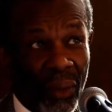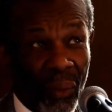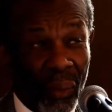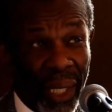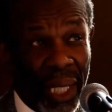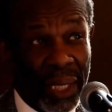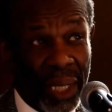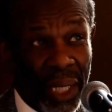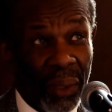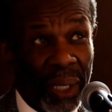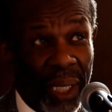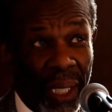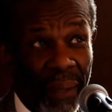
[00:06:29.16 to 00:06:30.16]
When I
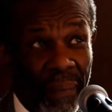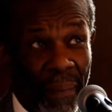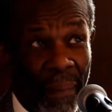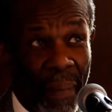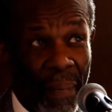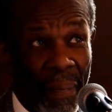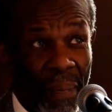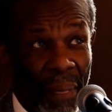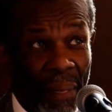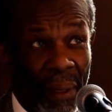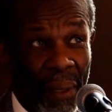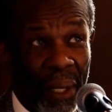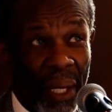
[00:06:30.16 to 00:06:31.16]
told him,
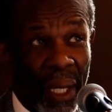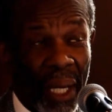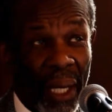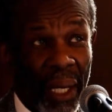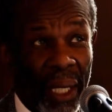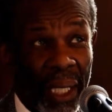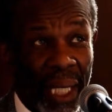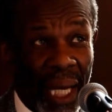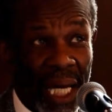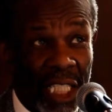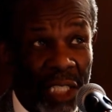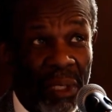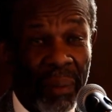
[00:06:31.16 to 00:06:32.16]
he
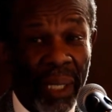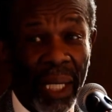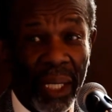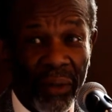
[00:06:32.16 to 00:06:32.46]
asked me my